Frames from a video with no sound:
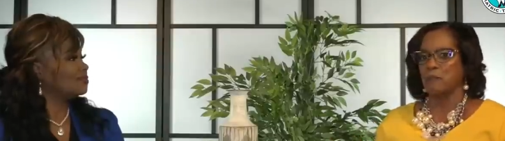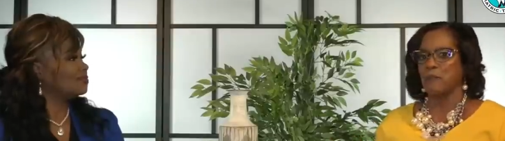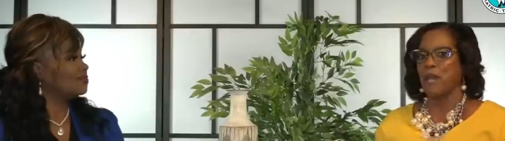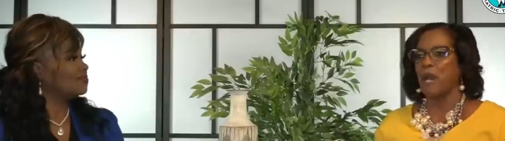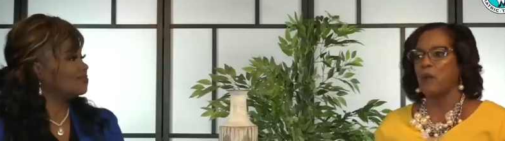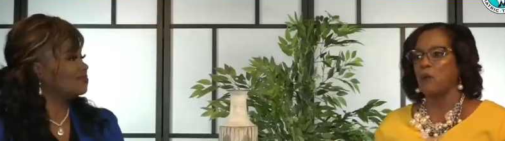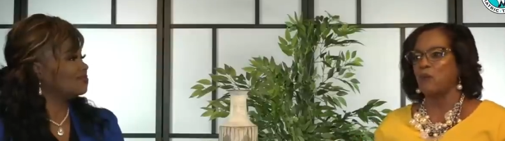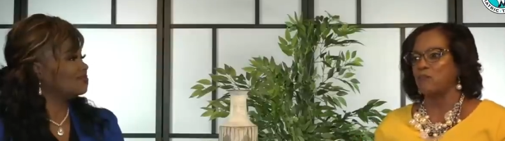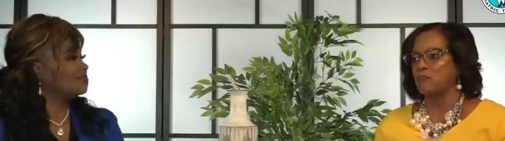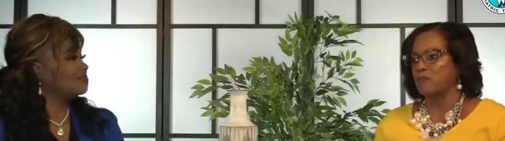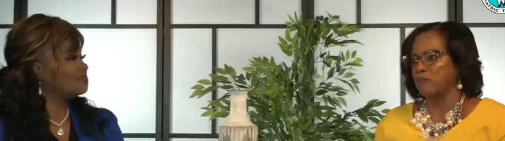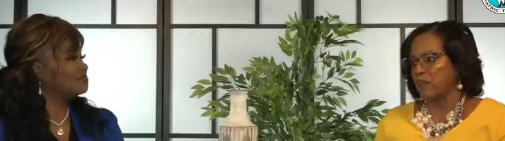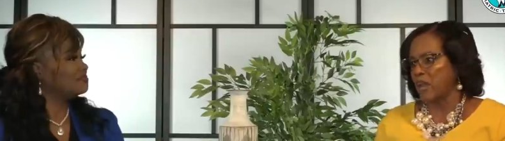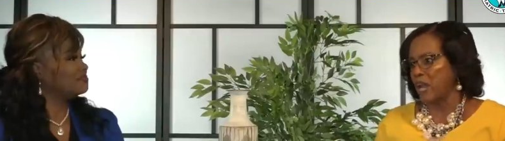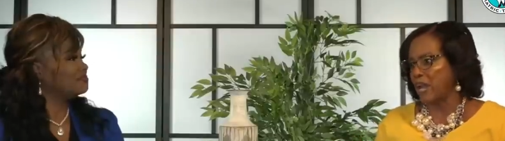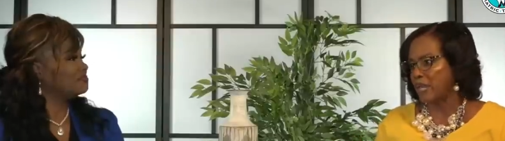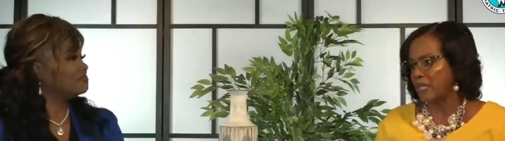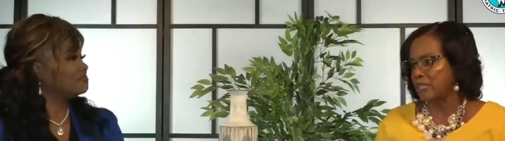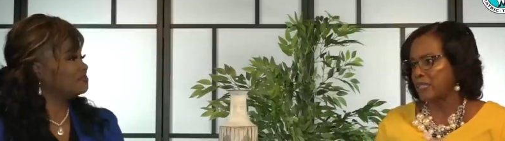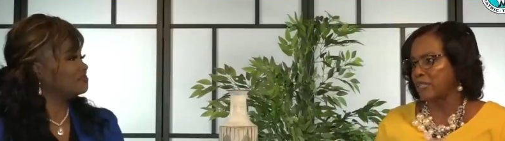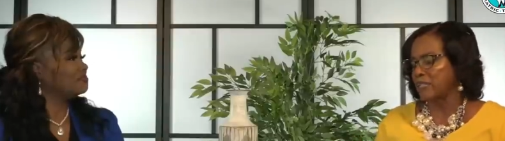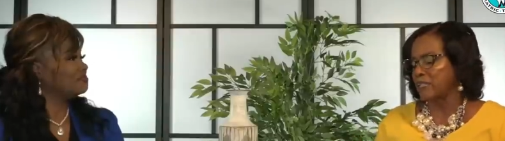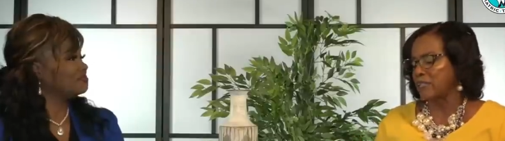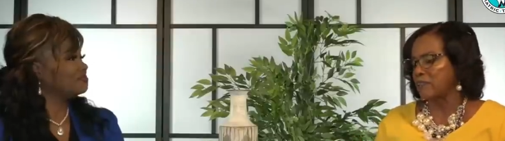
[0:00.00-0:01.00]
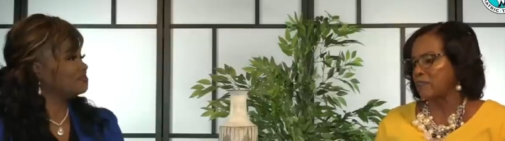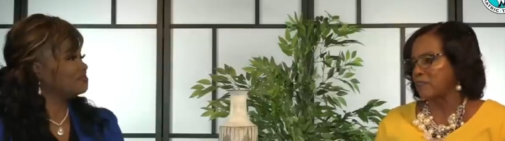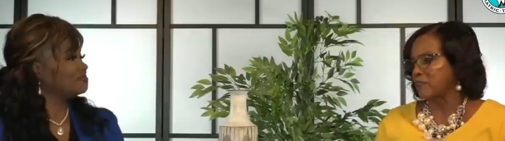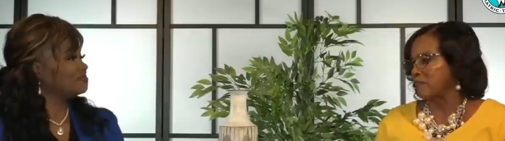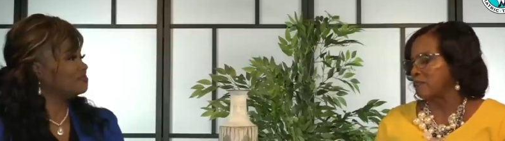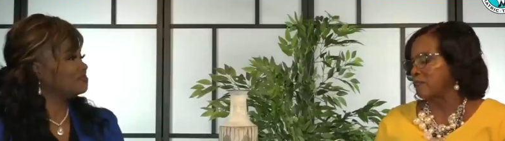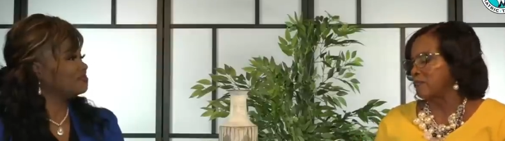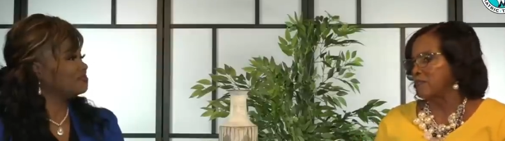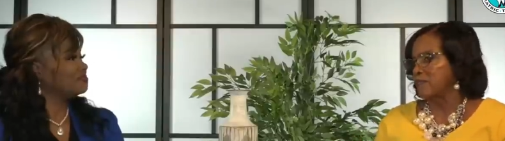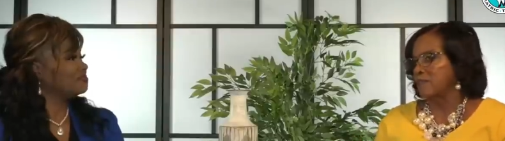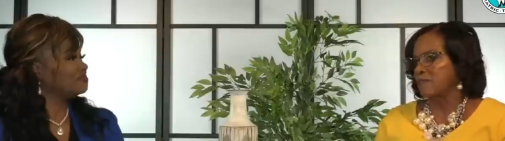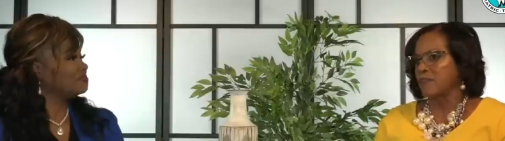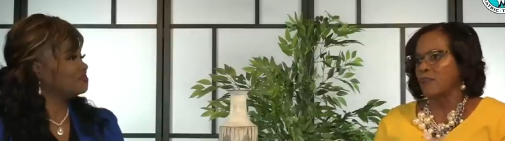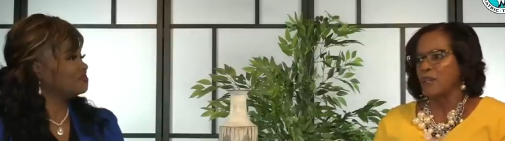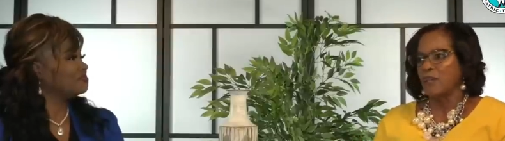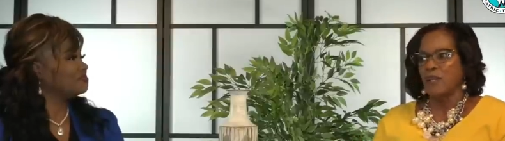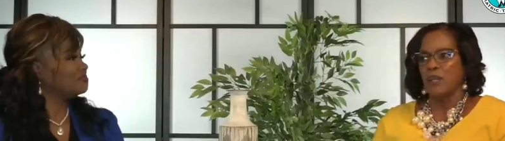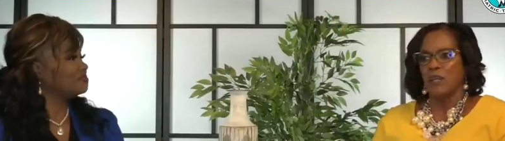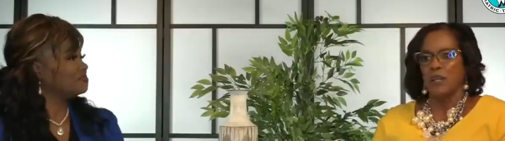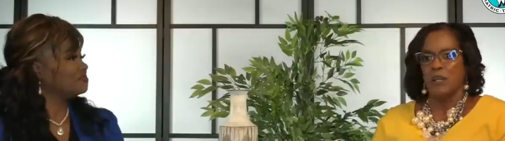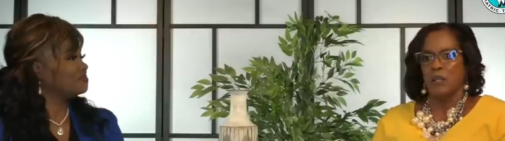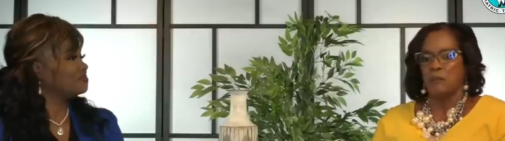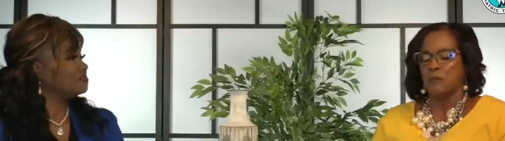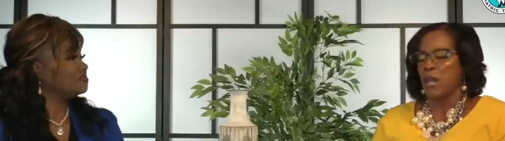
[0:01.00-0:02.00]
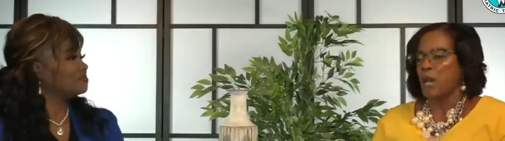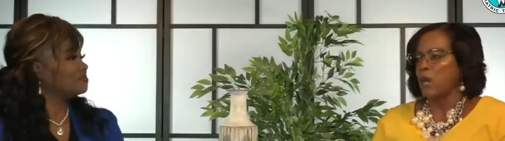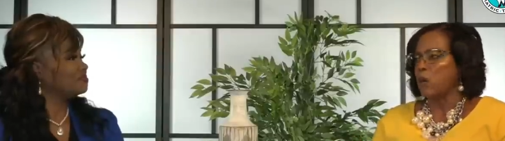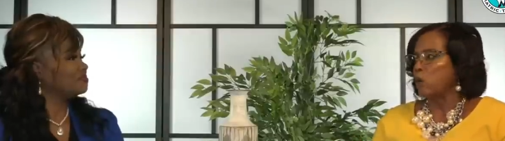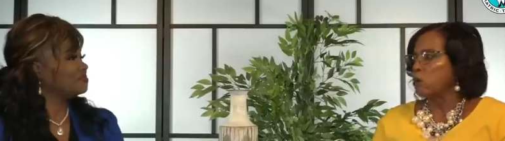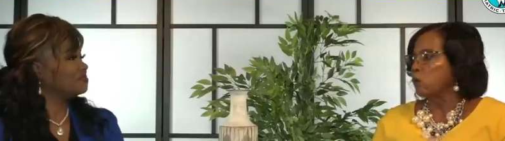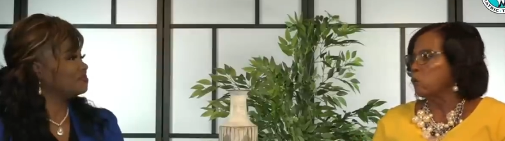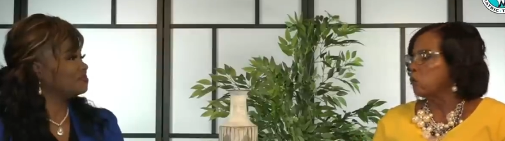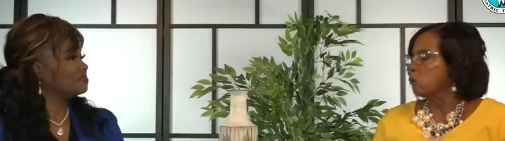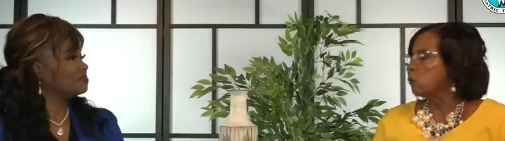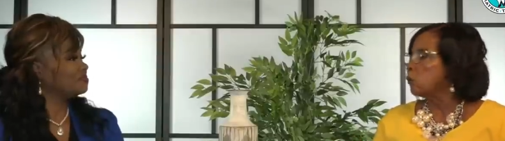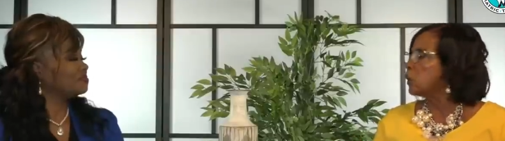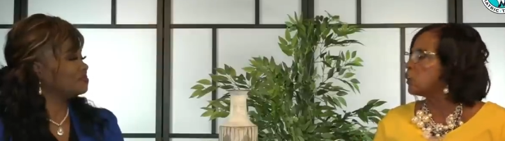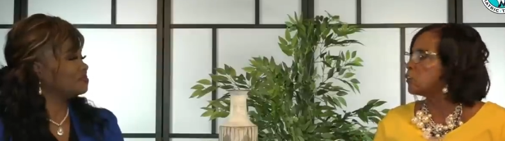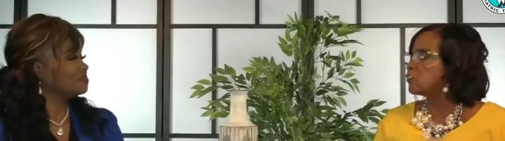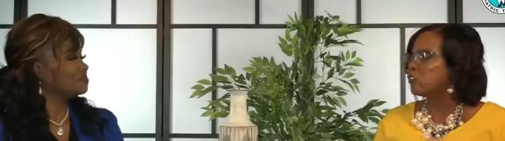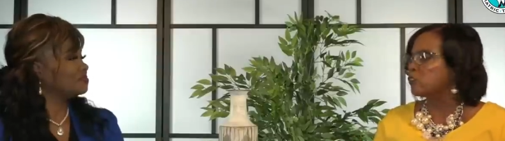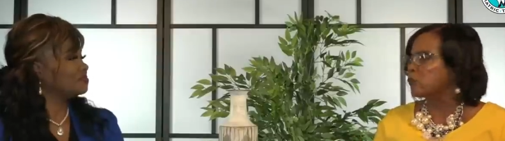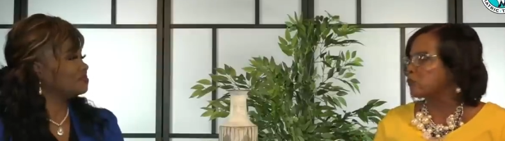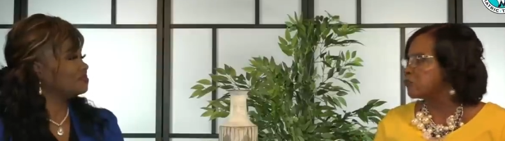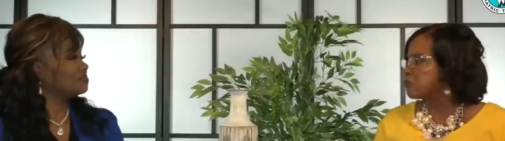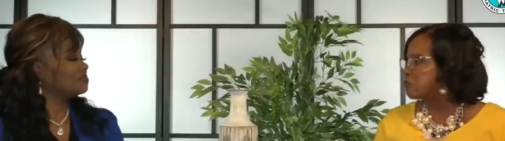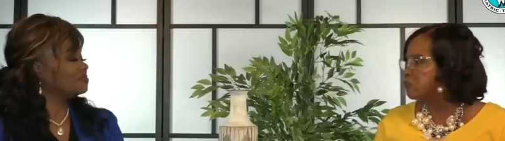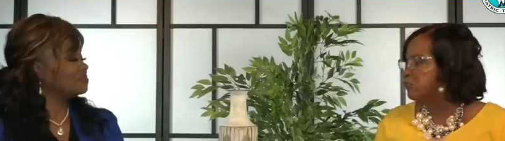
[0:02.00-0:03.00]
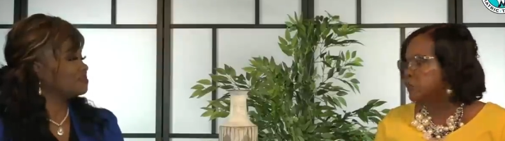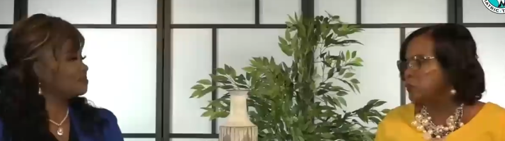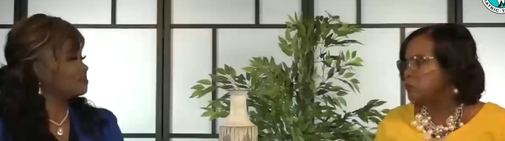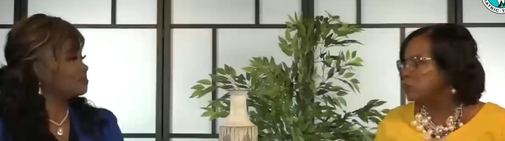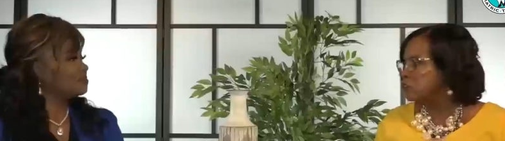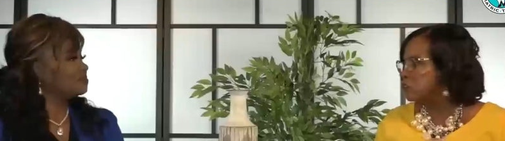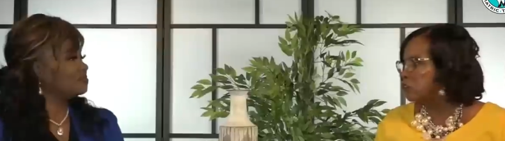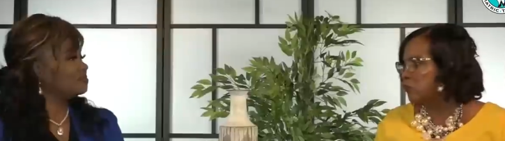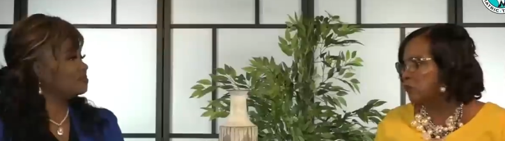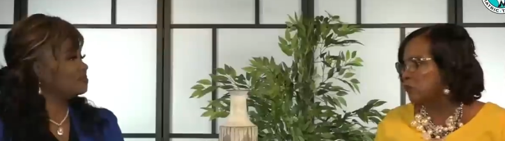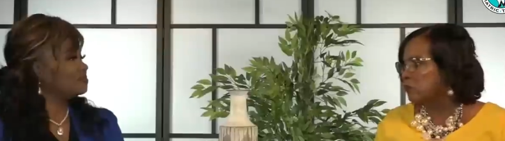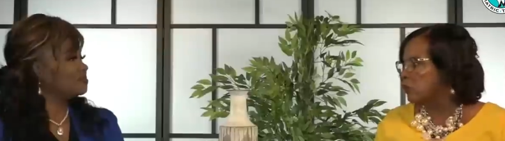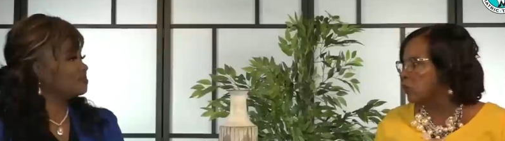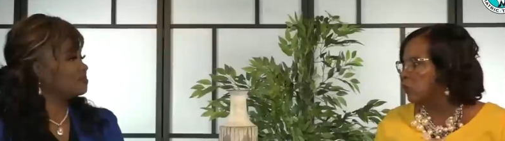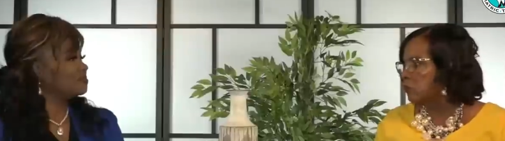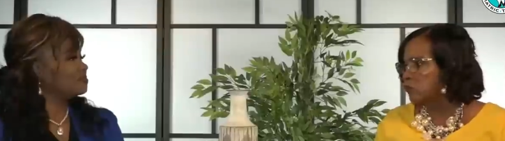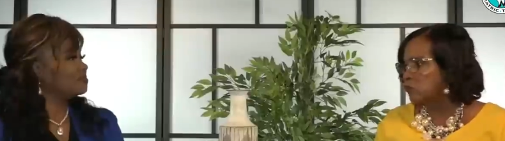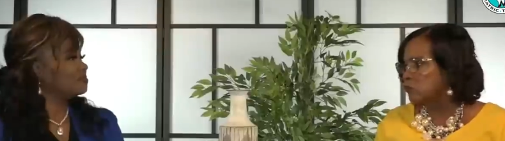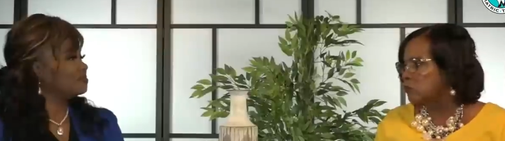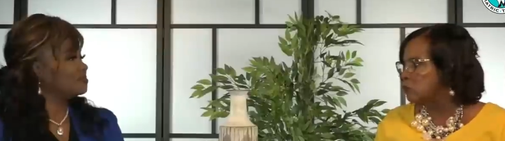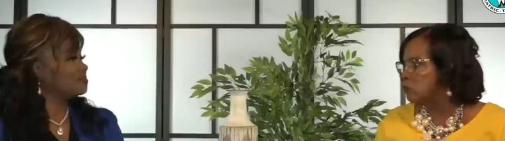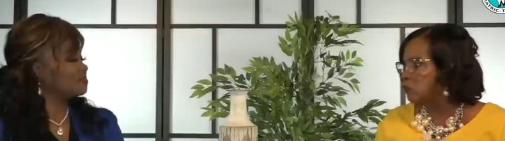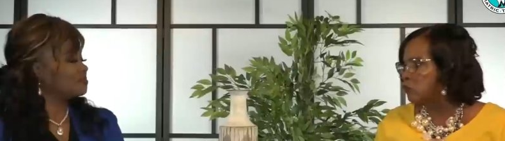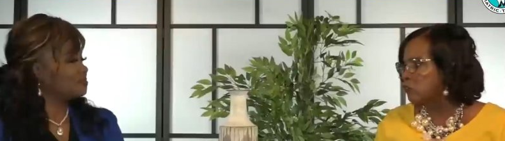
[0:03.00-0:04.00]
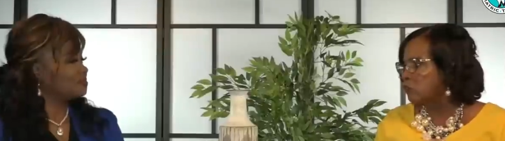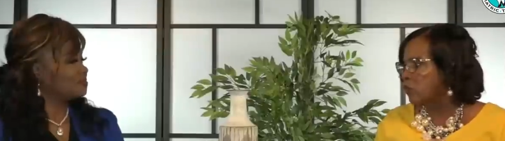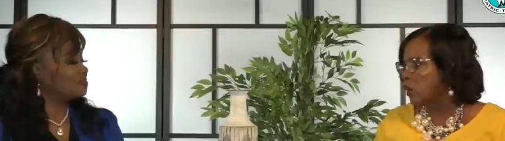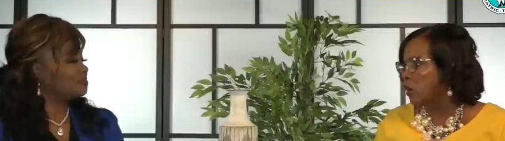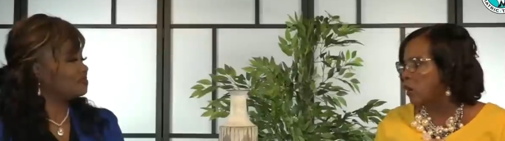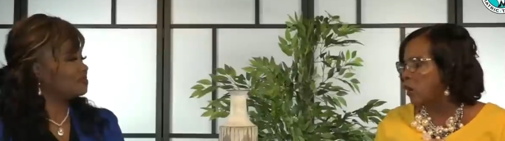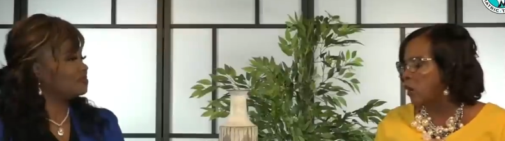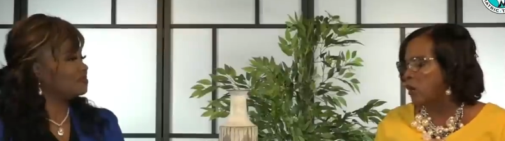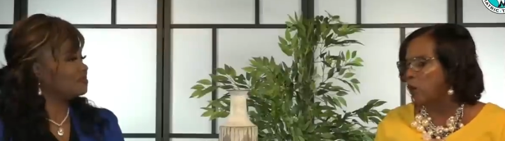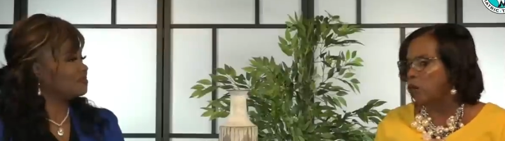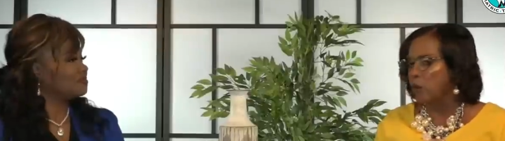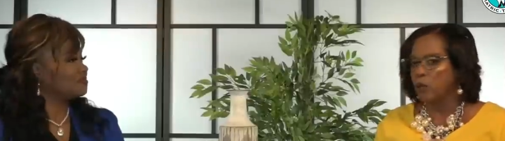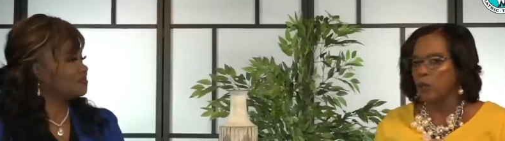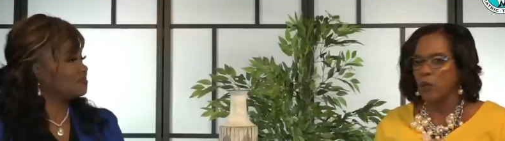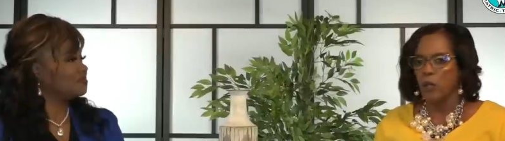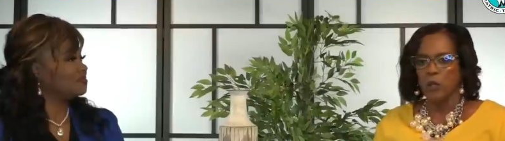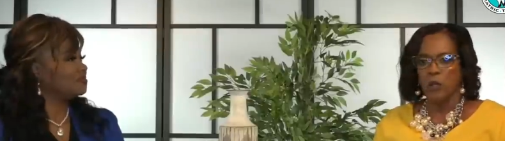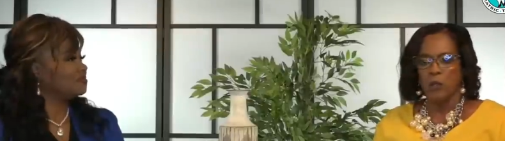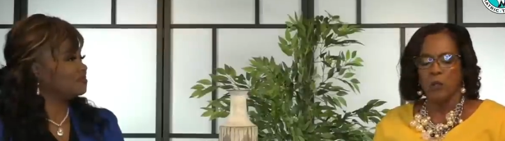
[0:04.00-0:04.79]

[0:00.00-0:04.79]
Speaker 1: about finances, about what your future goals are,